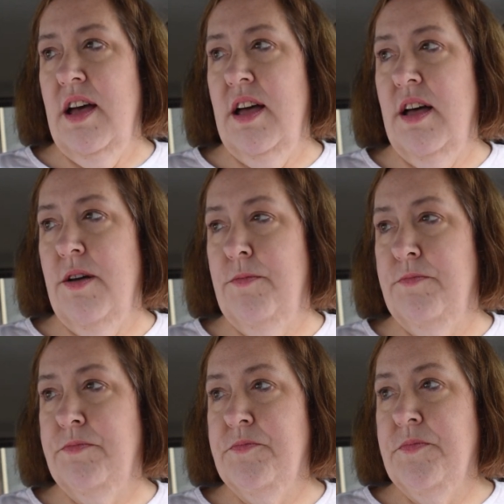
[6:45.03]

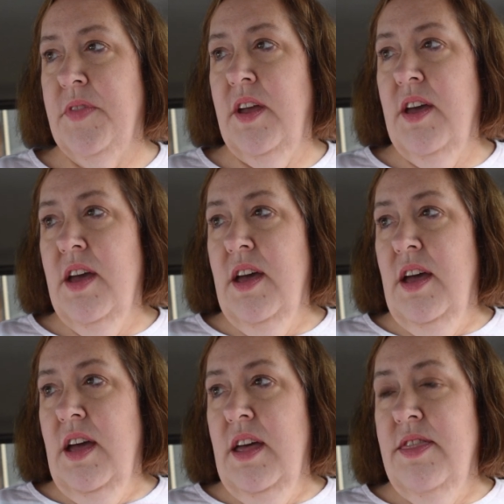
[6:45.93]

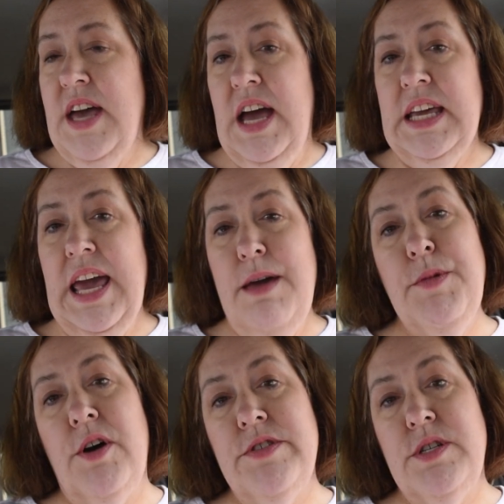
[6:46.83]
That
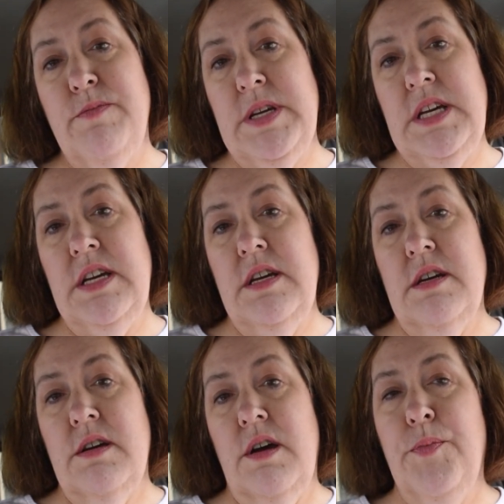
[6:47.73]
came out to
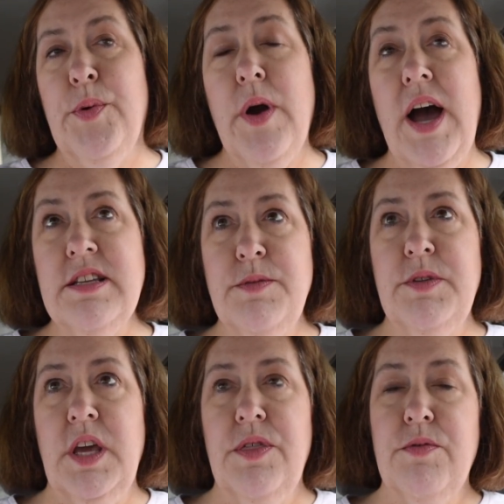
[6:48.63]
be
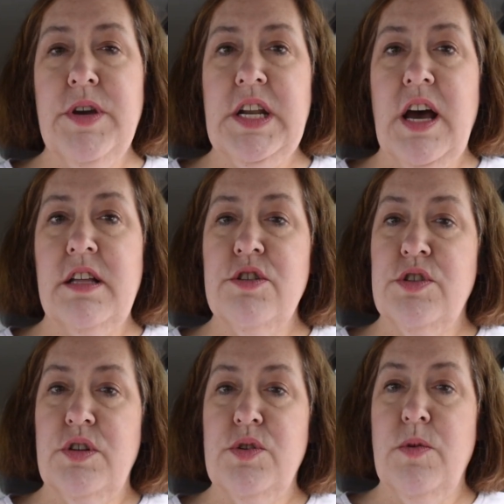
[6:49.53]
approximately
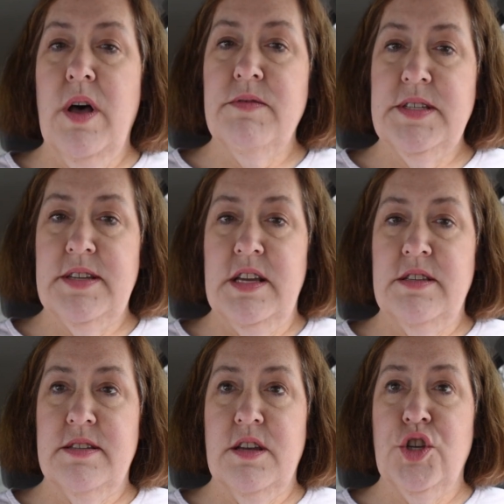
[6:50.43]

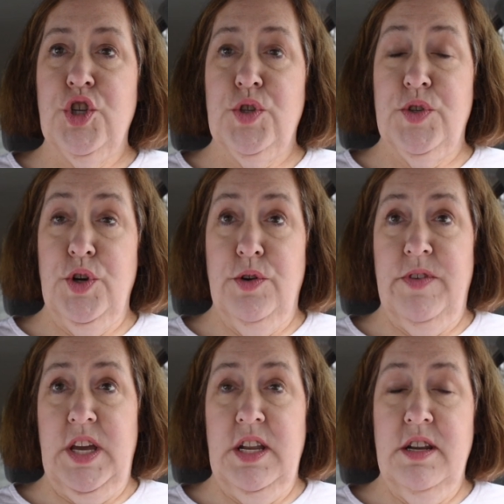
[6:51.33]
$3.12 a
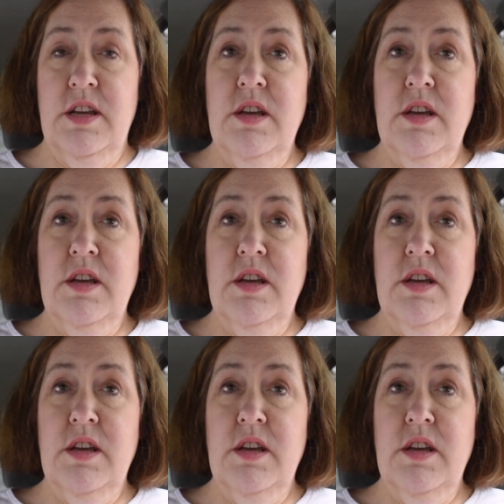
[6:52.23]
serving,